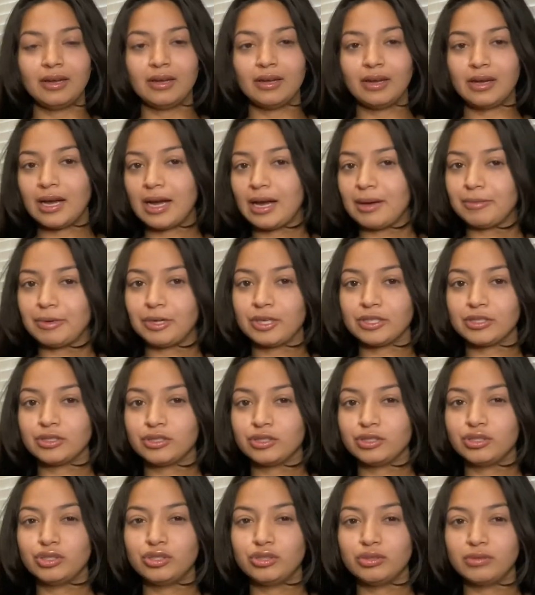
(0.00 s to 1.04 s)
I'm not
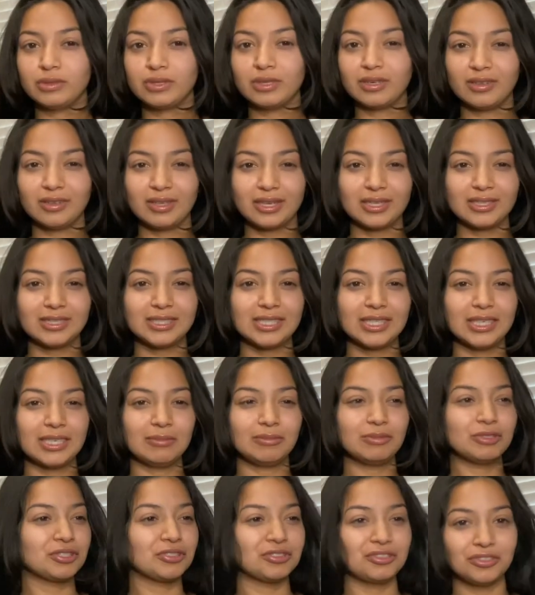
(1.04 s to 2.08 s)
doing all that today. I'm
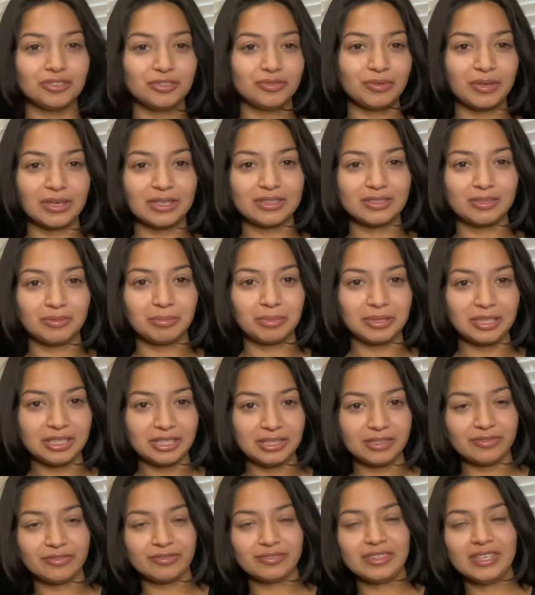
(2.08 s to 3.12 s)
just going to do regular
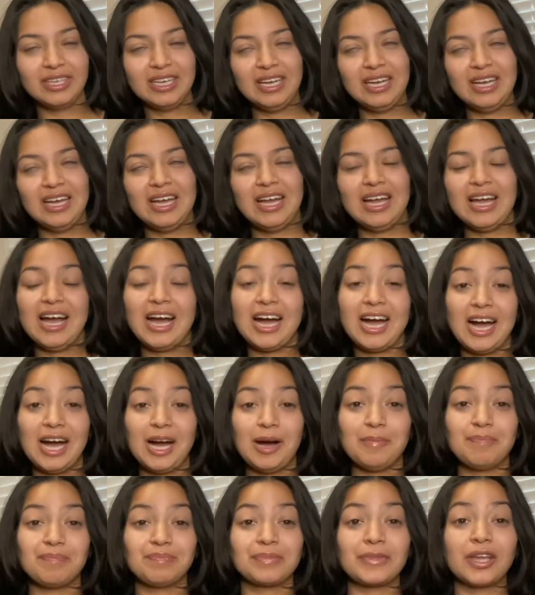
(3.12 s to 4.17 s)
beef.
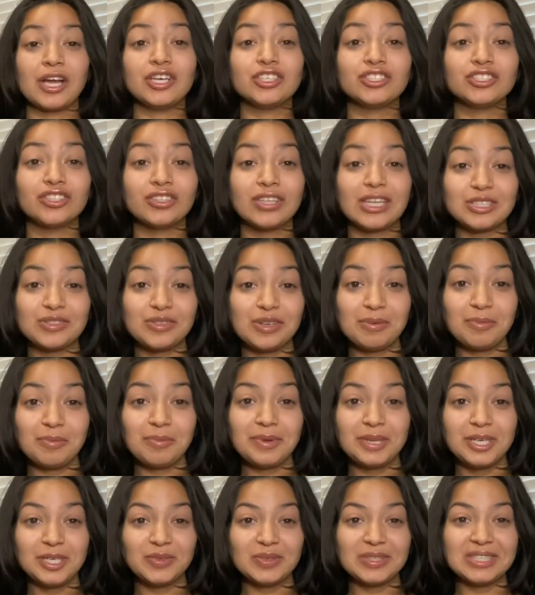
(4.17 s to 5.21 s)
So that's what I'm gonna be
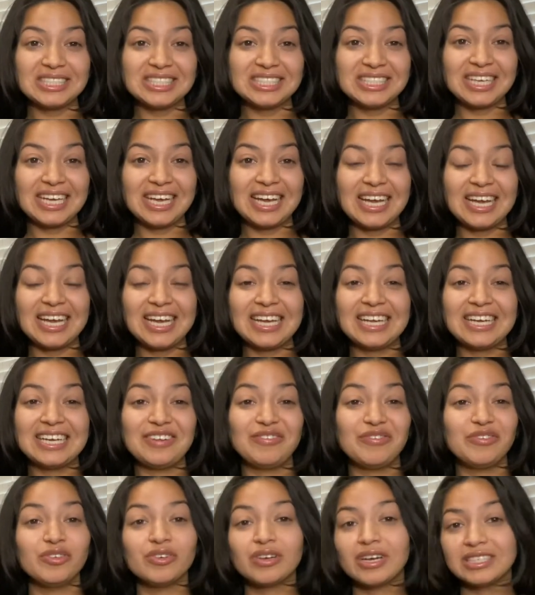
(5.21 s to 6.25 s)
doing today. And if
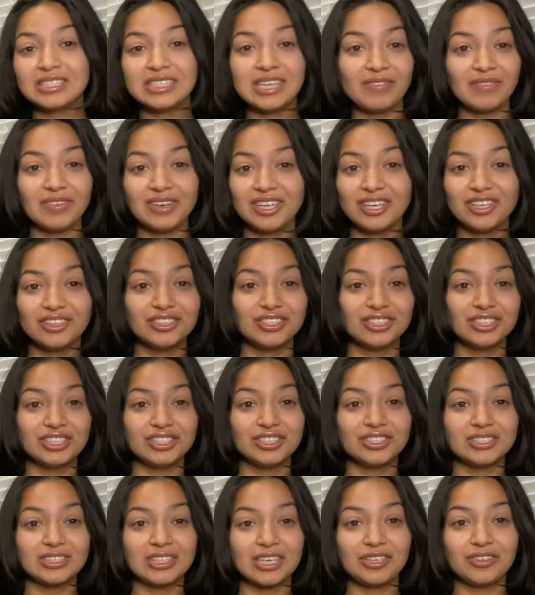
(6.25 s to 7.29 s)
you guys have any other
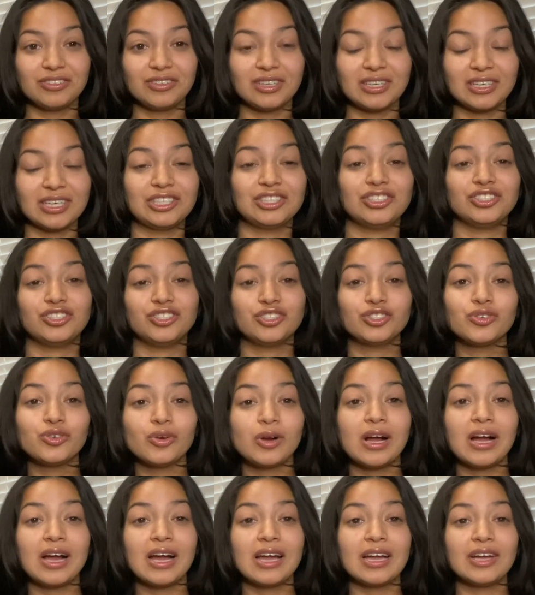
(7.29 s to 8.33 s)
dishes that you think I should
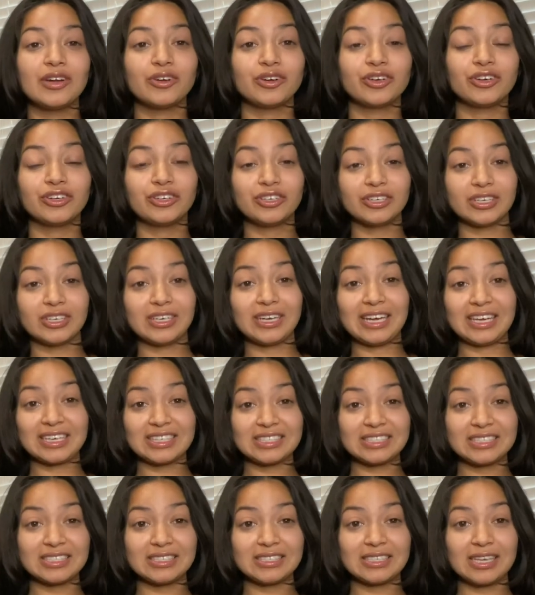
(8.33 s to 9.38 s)
try or cook
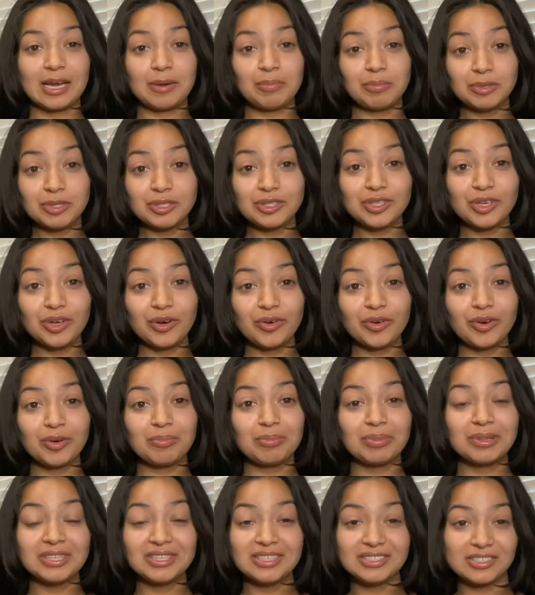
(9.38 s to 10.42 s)
next episode,
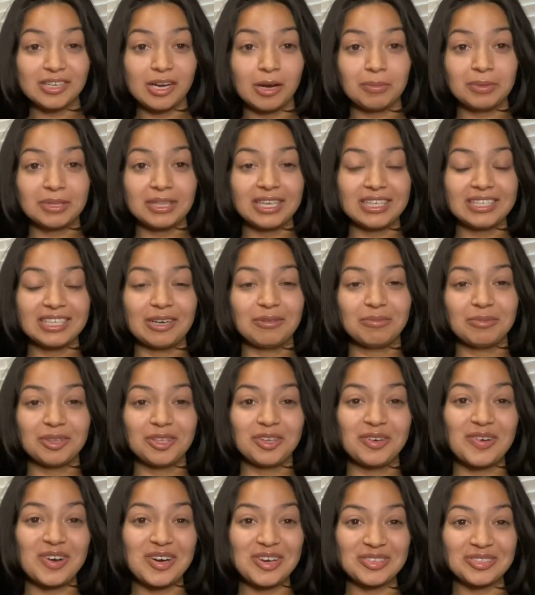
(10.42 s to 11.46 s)
please comment that down below
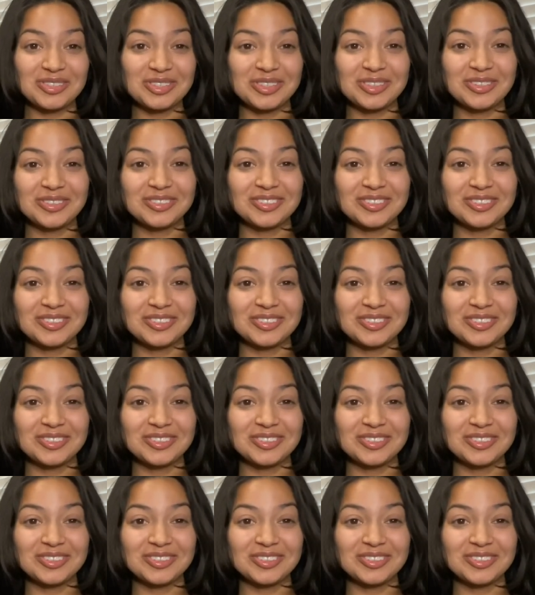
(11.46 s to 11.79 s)
also.